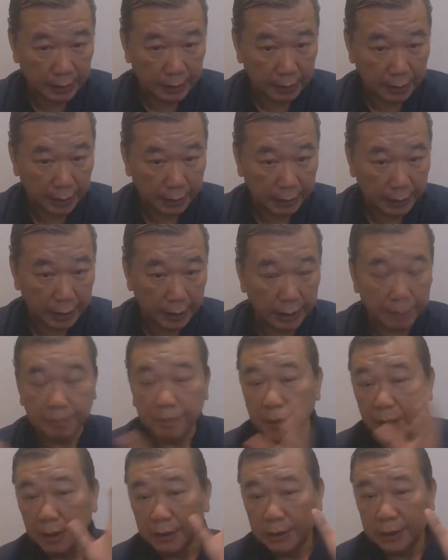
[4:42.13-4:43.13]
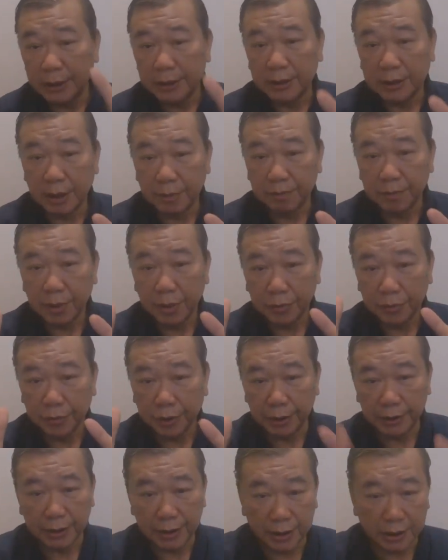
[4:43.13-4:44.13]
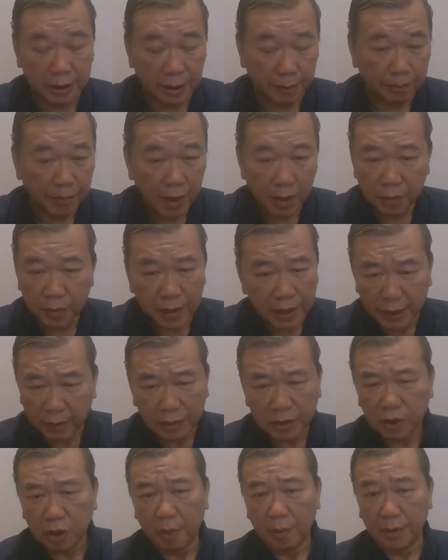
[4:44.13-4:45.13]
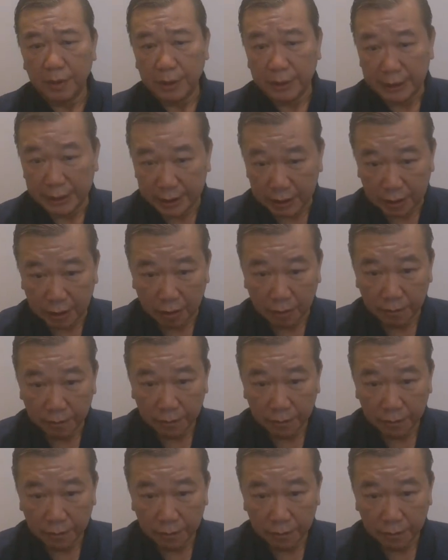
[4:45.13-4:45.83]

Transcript: category, system, treat system. We never talk about disease now.